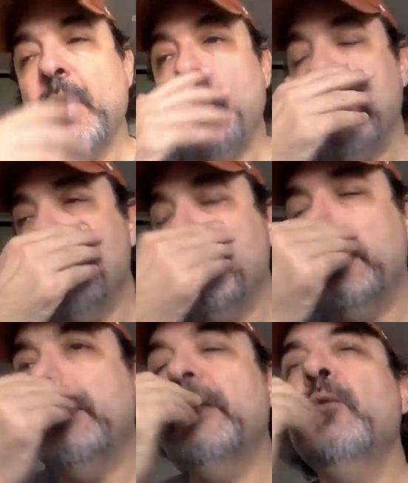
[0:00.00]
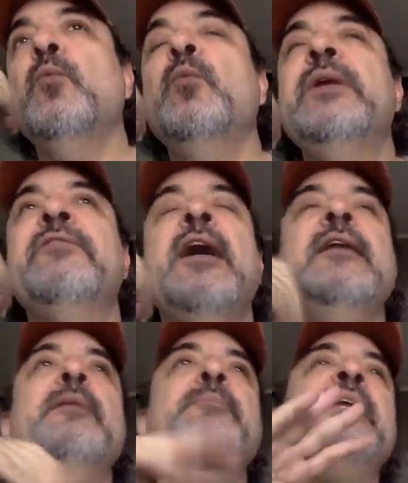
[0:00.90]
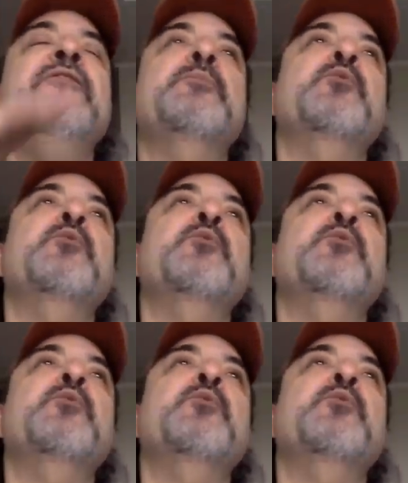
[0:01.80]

Well, we've gotten a bit of a